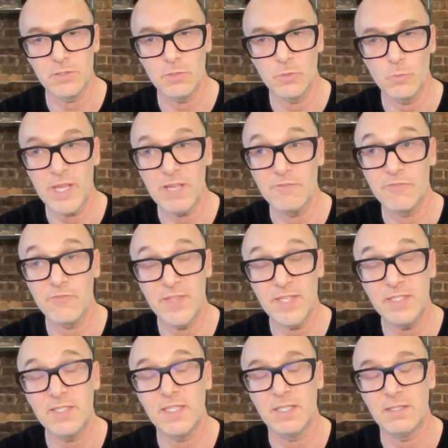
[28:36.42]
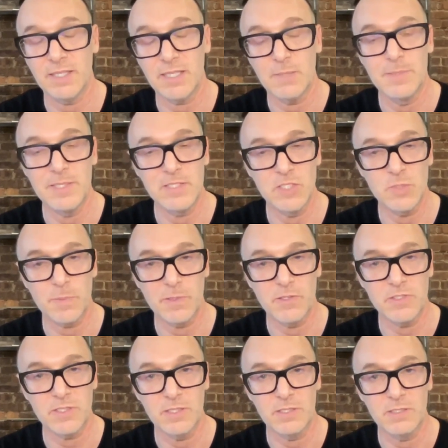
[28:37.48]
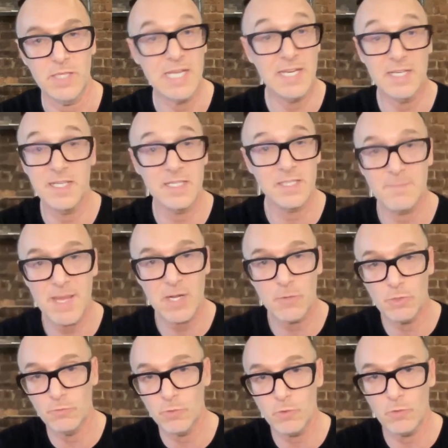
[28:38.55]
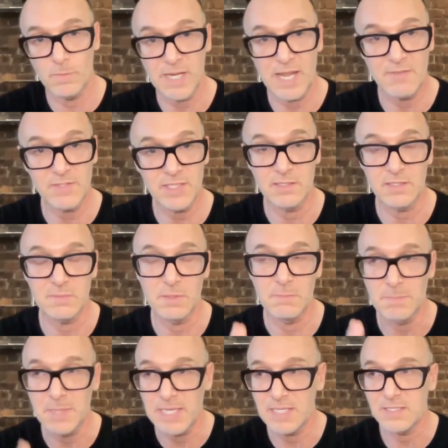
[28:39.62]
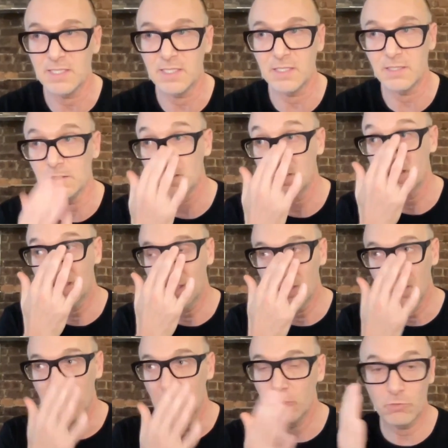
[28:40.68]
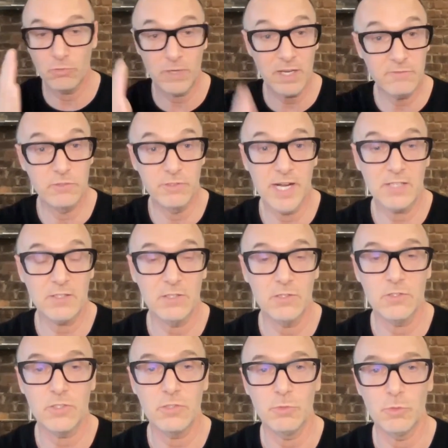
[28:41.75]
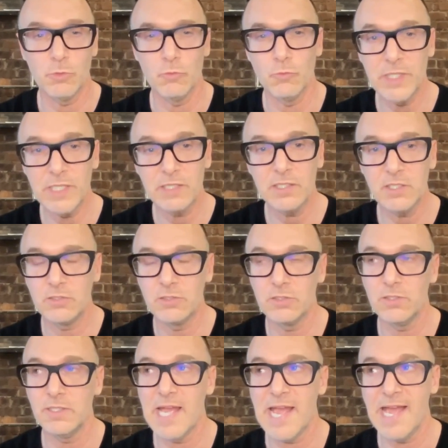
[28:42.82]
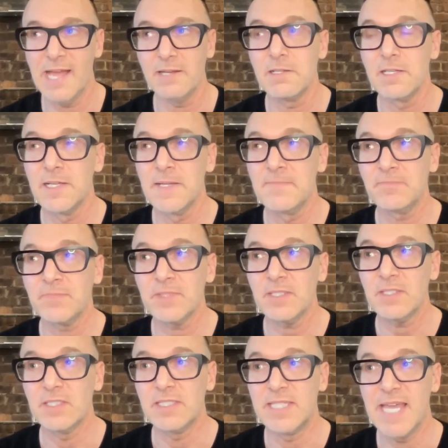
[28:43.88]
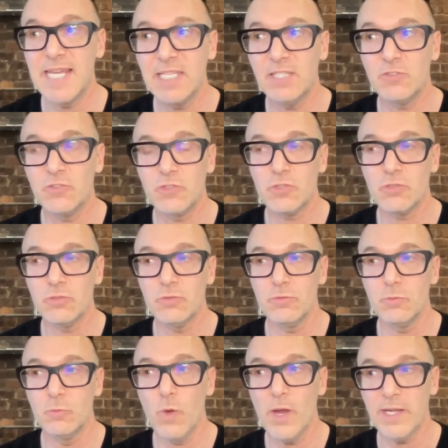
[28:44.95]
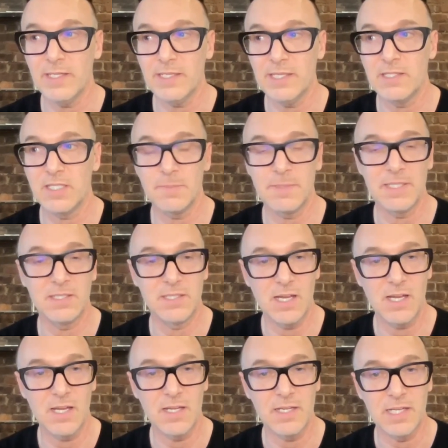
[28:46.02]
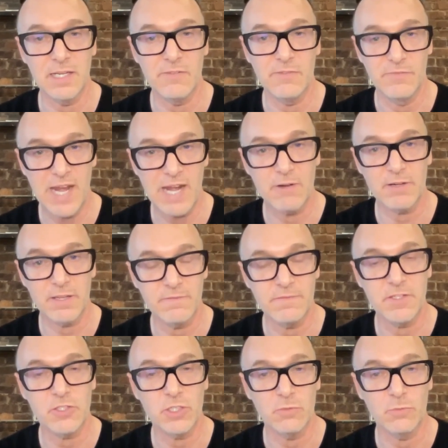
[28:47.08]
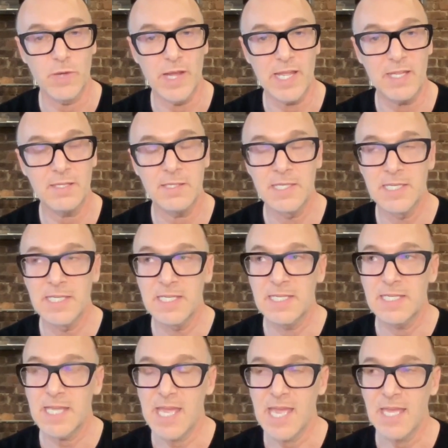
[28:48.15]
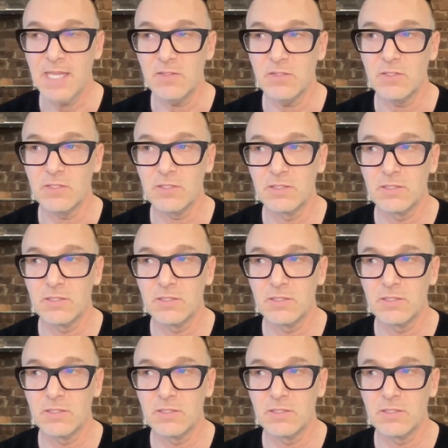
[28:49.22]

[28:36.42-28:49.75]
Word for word: to a way of thinking like a business person. It, it doesn't matter what role. I mean, I've right. seen some amazing creative directors who are really good at getting to what needs to be done in a very efficient way and